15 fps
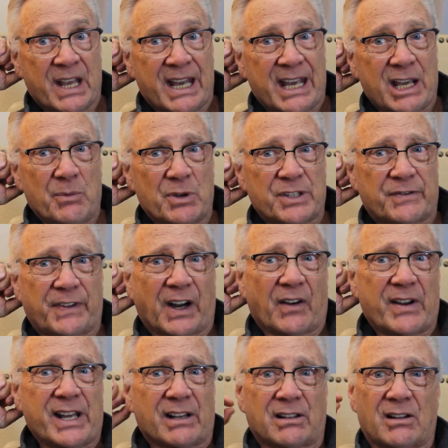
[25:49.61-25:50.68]
He was
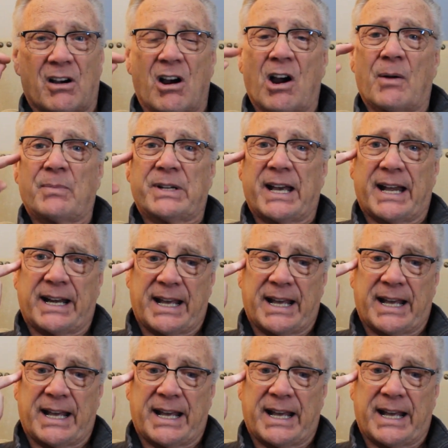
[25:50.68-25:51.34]
very alarmed at